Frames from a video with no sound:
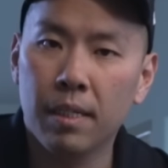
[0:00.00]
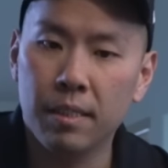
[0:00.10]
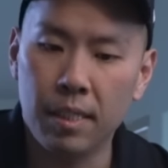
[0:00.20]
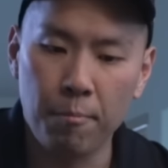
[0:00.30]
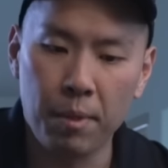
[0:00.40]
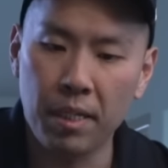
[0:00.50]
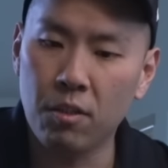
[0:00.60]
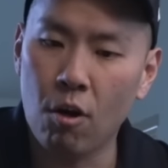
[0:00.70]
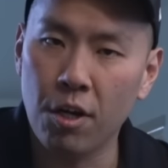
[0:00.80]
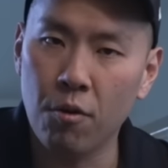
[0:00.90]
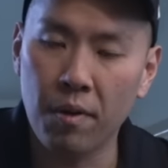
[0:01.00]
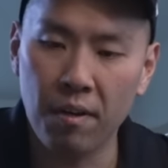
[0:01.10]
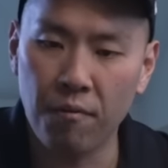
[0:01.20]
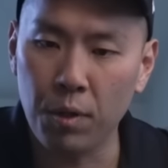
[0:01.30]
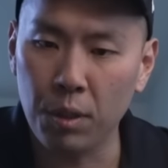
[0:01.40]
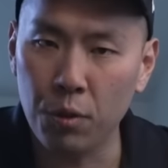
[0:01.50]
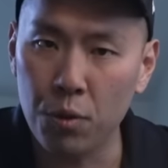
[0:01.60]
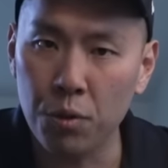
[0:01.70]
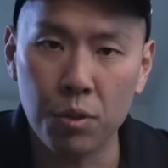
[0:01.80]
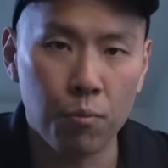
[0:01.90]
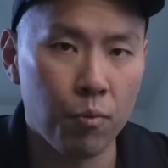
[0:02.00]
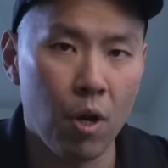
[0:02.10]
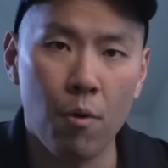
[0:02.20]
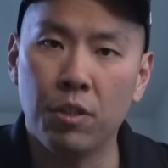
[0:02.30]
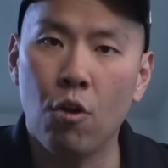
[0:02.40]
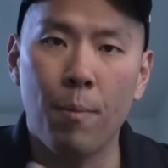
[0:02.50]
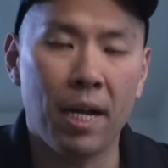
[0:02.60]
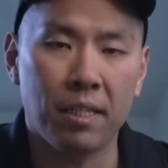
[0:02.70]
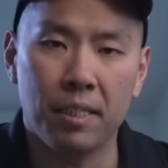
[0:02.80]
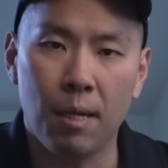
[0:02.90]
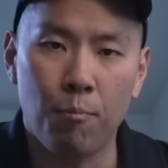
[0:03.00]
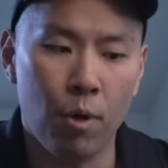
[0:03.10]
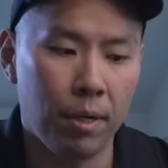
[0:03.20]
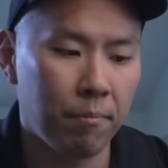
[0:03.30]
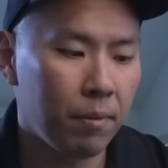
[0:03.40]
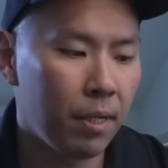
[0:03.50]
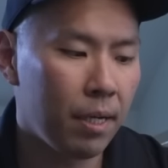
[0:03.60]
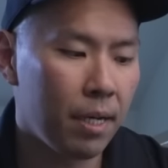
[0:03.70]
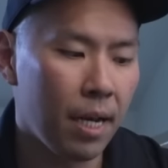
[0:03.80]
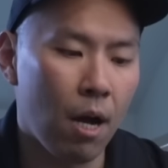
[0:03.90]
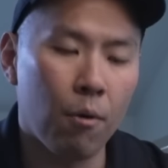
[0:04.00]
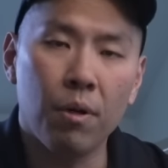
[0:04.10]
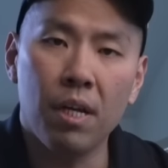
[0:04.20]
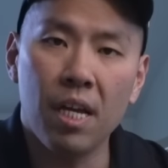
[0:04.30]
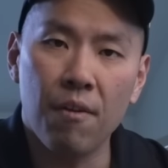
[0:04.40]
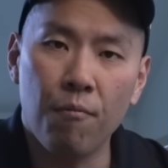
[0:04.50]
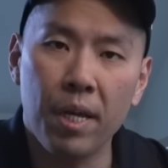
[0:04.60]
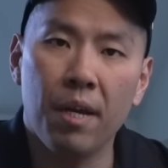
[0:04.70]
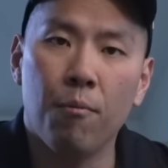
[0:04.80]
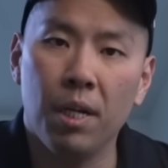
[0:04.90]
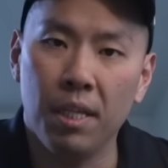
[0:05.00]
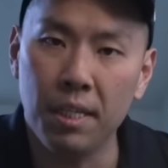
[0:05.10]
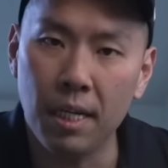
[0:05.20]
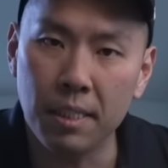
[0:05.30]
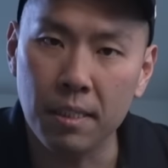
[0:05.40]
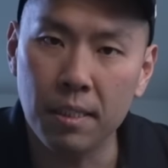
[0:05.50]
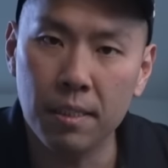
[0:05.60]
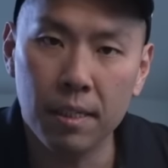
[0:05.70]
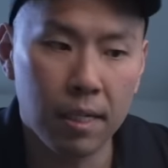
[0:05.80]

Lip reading: Same thing starting again. If we lose, we always go back to step 1. Now, if we hit one of the dozens,